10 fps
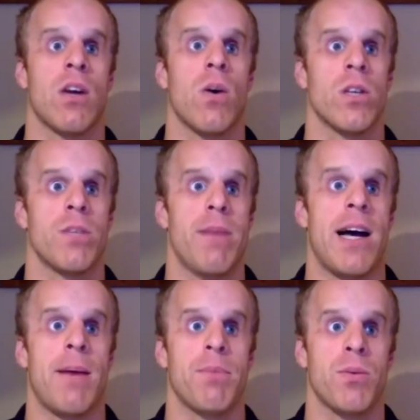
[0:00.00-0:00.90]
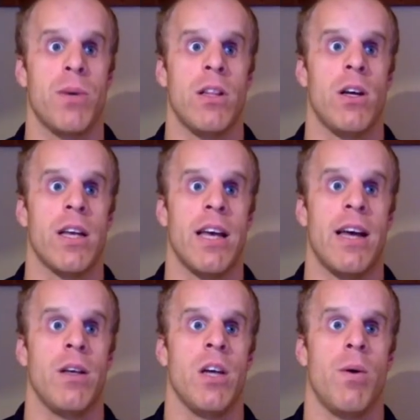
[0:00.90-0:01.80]
course maps. We look
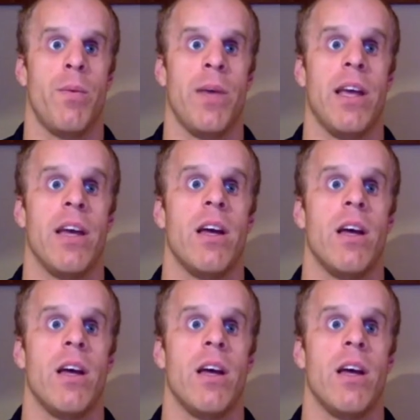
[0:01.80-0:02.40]
at, you know, when we